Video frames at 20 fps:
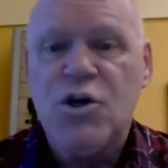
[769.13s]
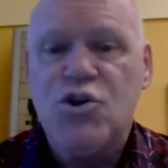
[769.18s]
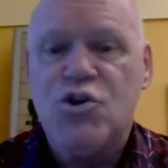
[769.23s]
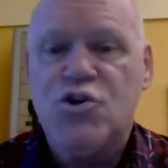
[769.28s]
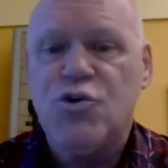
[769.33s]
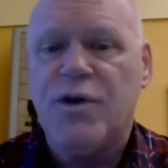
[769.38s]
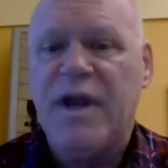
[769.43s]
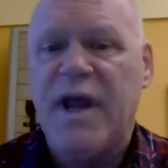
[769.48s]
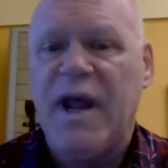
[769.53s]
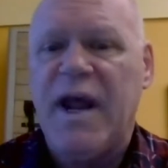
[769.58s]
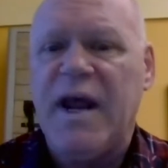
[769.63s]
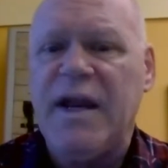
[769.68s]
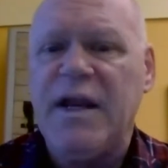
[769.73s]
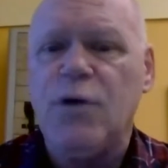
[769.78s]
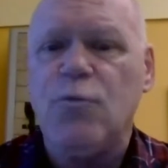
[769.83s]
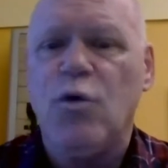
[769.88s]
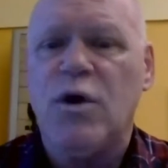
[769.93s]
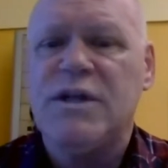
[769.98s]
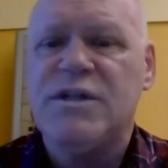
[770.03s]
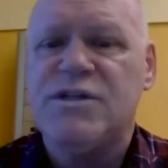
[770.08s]
Should
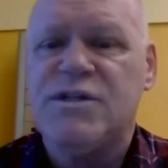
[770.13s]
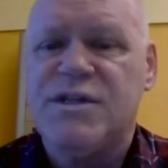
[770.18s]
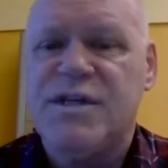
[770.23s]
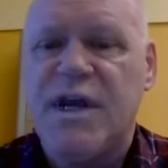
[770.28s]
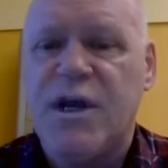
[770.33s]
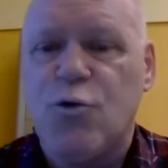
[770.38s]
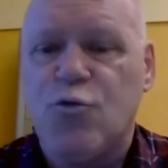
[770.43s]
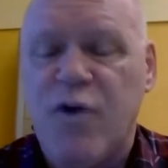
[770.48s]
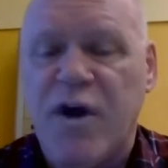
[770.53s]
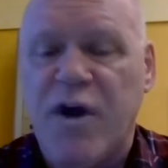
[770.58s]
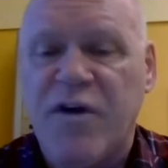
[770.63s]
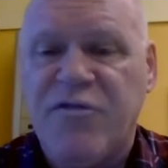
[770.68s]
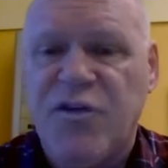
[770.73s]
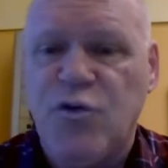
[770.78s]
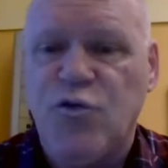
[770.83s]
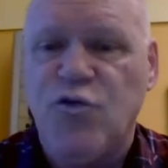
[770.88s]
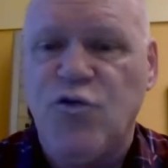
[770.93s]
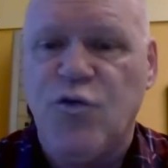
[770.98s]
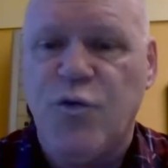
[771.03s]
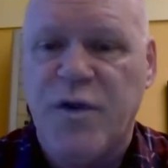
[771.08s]
anyone seek
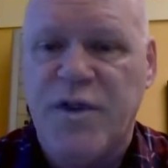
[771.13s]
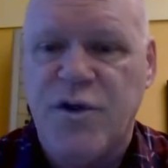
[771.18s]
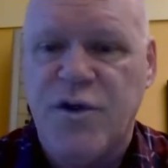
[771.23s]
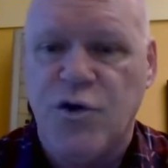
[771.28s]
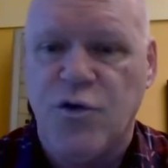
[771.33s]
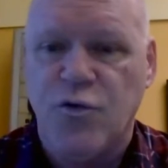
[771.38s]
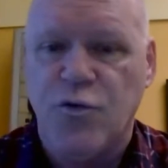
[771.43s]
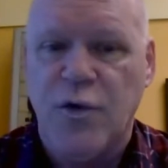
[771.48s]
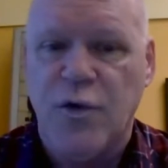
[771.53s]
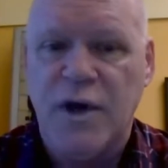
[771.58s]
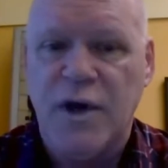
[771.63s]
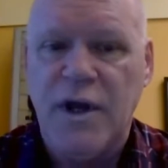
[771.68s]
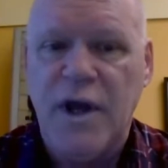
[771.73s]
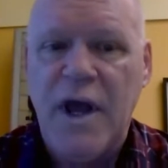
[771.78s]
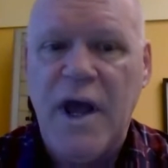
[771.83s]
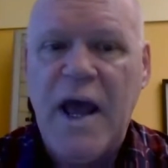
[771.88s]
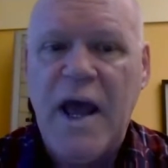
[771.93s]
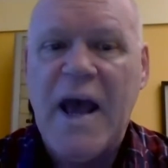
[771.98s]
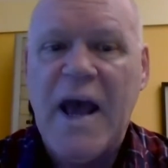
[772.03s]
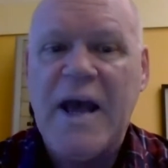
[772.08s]
refuge with you,
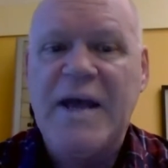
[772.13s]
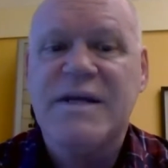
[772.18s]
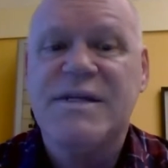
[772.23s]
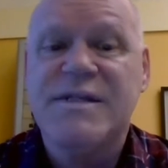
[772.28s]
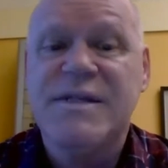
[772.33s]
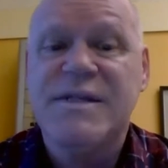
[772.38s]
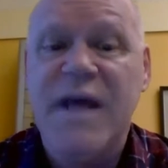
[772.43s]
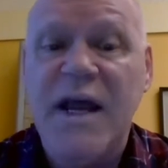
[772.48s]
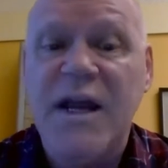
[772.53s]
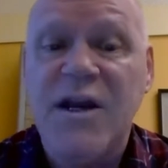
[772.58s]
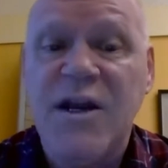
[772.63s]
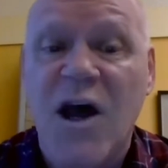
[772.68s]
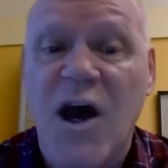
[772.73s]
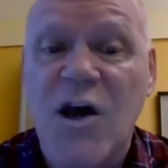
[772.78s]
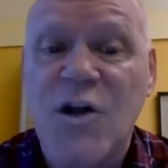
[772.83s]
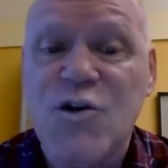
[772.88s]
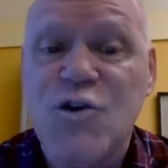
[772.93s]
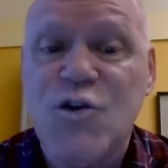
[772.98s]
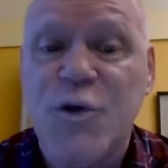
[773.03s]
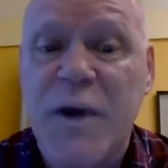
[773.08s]
extend
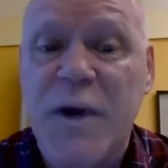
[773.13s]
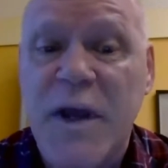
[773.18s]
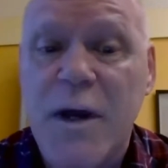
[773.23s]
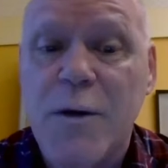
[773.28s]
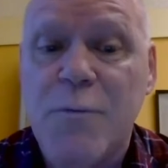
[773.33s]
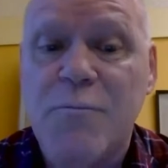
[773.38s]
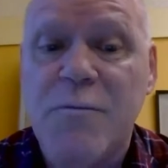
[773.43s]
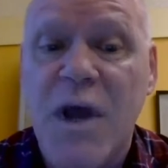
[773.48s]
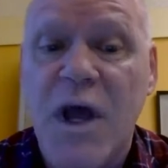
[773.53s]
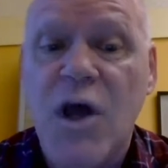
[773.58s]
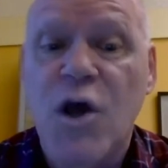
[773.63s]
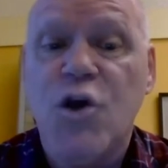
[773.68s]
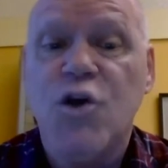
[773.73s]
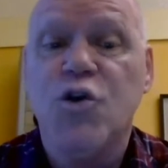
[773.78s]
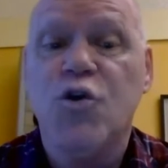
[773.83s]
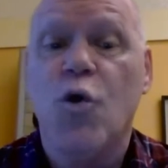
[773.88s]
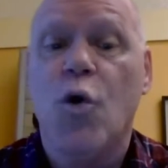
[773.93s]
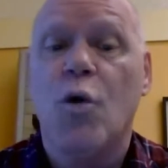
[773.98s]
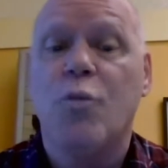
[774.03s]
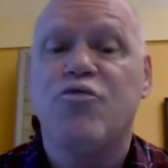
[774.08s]
unto him
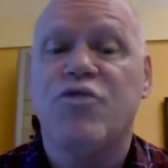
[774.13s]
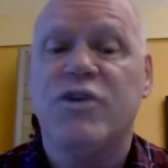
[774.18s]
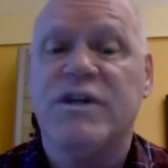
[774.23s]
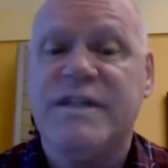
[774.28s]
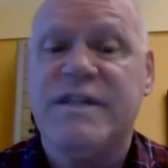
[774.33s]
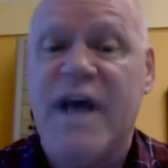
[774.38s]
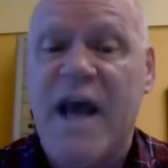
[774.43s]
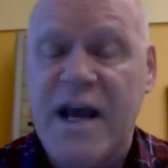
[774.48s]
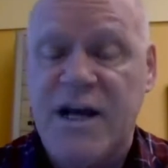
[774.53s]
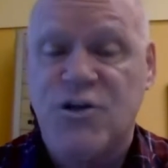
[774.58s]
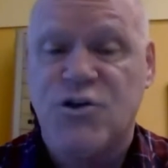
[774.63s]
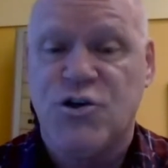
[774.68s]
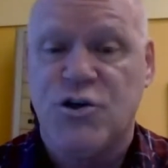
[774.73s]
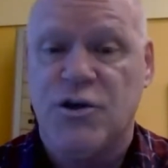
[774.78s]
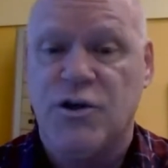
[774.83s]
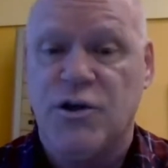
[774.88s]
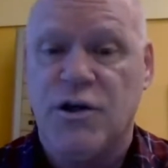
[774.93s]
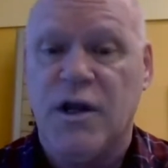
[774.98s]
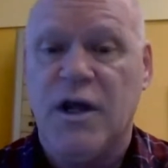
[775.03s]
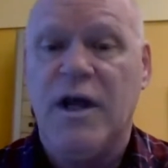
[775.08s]
your
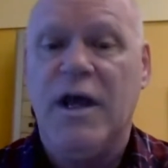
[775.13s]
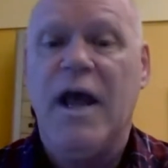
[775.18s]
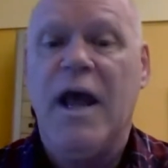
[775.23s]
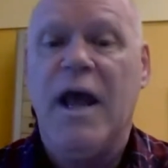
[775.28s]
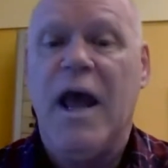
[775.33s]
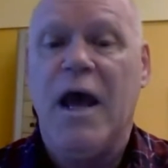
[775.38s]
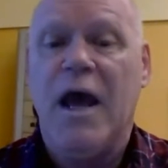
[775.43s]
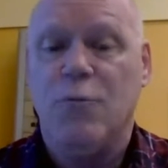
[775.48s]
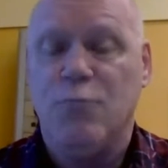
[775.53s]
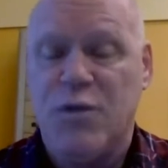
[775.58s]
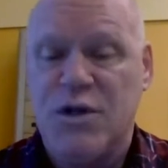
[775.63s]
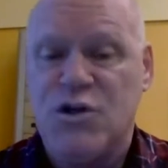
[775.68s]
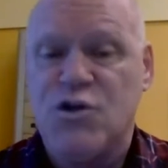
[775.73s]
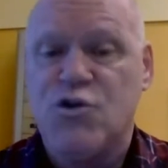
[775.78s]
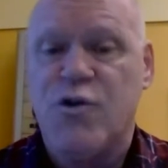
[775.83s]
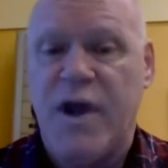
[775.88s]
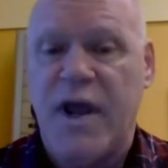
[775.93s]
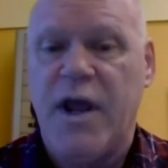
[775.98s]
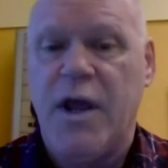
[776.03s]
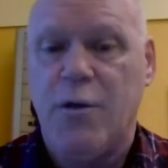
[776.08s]
protection and
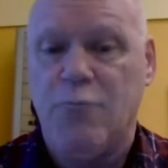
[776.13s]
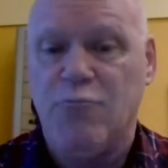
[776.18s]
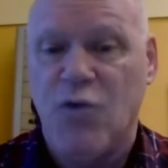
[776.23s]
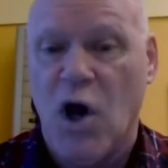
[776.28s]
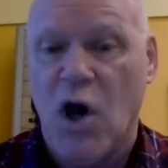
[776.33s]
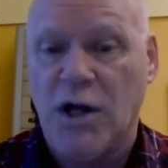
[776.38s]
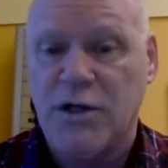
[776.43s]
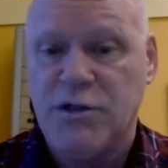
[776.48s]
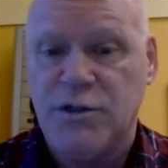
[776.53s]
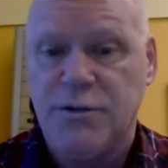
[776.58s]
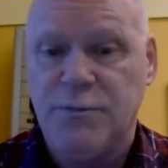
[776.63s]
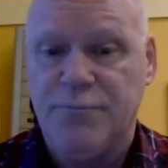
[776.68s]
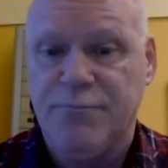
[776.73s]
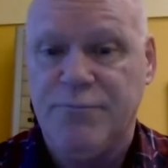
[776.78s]
betray him not.